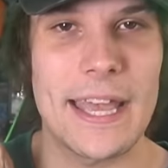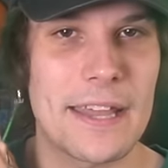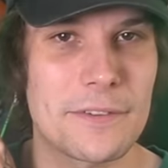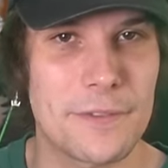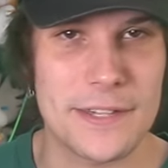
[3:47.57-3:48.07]

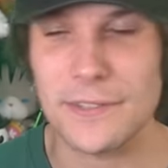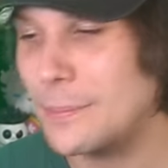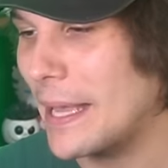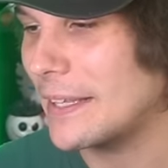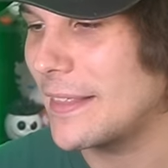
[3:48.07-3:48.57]
and Ventus
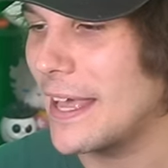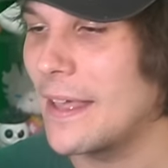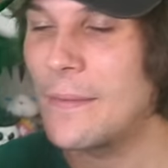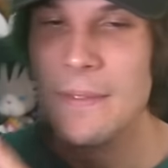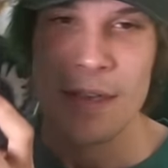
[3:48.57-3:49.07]
back
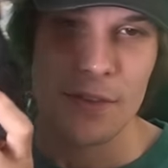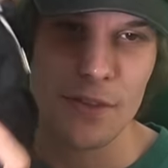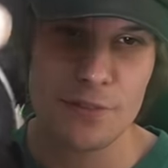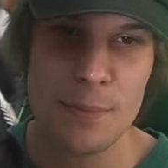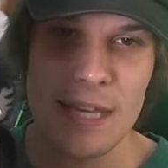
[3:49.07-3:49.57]
there,
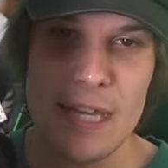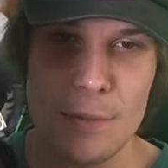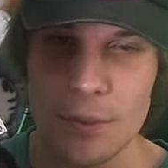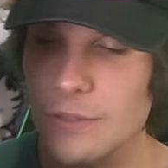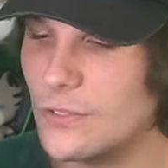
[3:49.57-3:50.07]
this Mickey
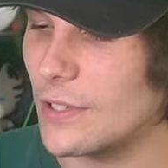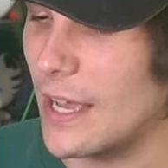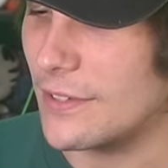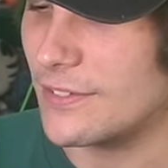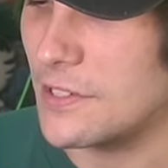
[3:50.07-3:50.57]
was
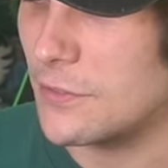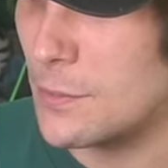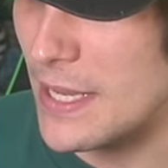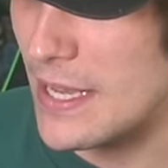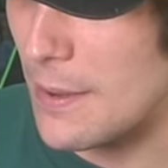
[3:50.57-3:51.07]
uh, sent
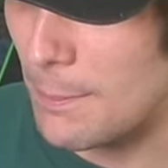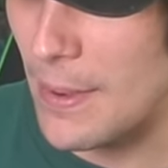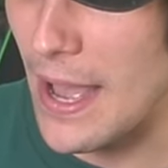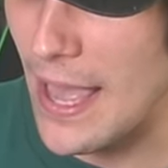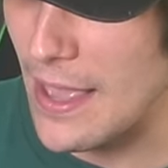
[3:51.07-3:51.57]
to me
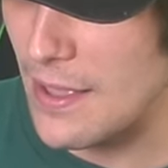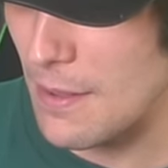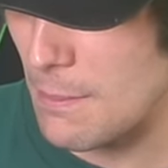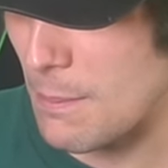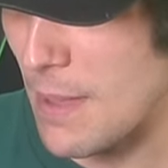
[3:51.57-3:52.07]
by
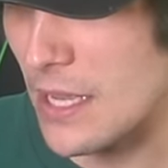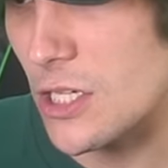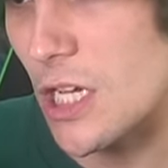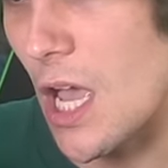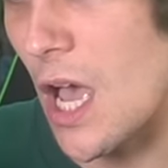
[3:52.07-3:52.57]

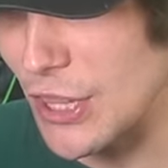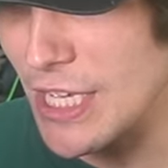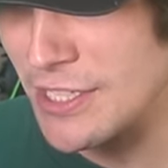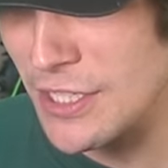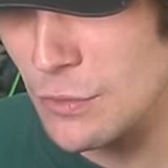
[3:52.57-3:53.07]
Meccha.
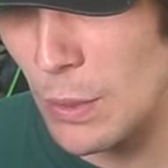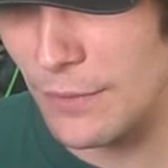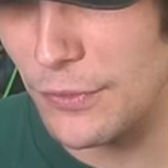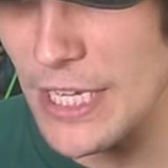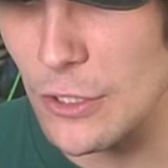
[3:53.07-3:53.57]
This is one
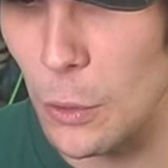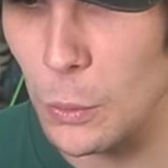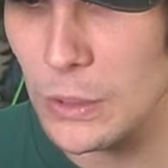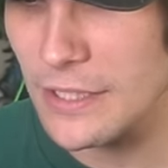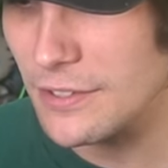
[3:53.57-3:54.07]
of the
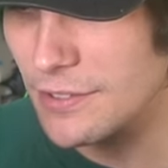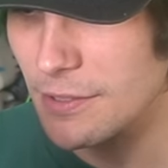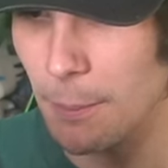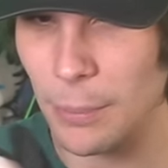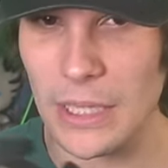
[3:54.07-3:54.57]

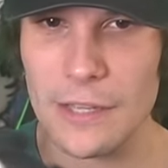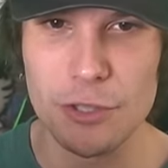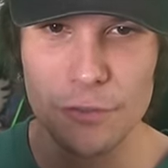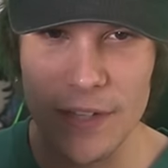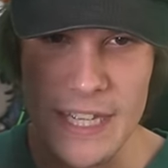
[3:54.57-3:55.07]
coolest
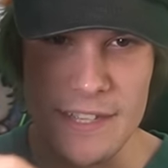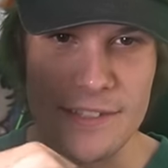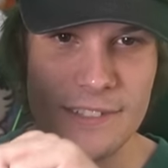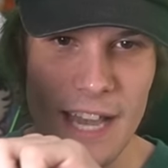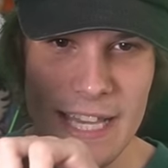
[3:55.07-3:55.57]
plush
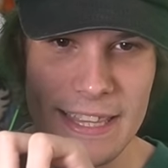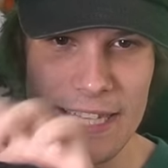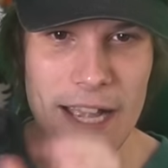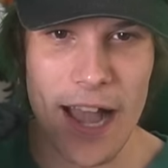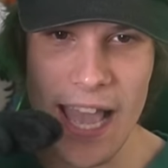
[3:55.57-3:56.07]
figures I
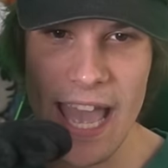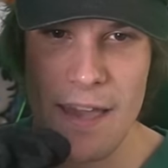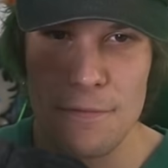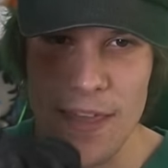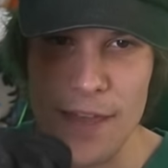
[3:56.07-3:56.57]
think I
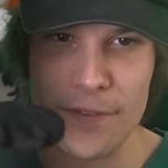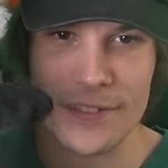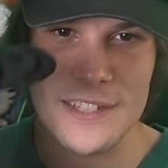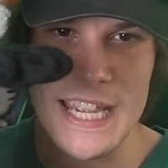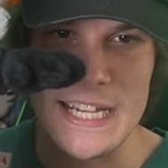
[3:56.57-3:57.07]
have ever
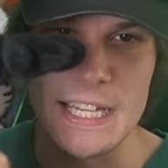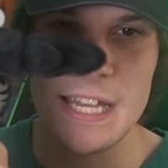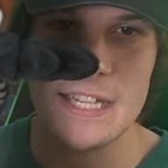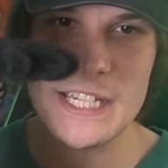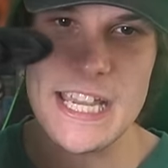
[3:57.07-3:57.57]
seen,
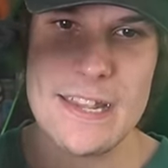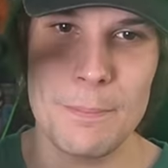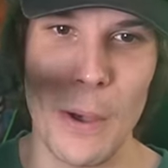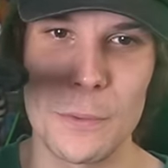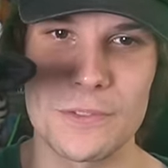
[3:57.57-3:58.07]

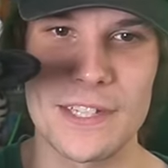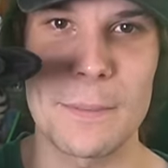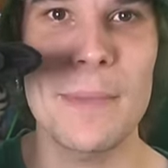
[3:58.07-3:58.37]
T-posing